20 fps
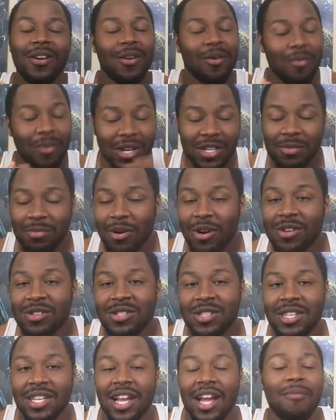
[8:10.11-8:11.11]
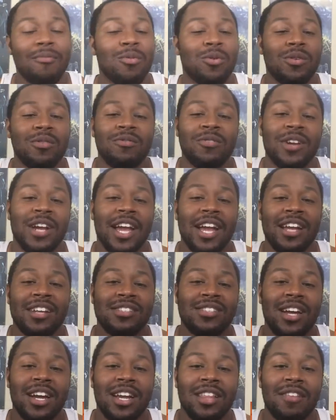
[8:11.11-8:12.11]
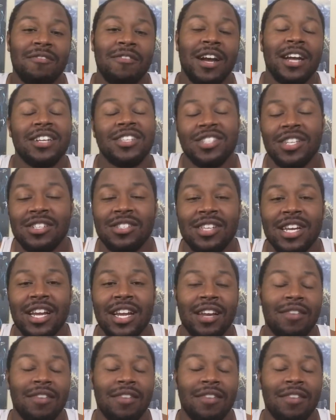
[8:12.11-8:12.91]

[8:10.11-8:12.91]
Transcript: Which, personally, I'm rooting for KSI in the fight. Just saying.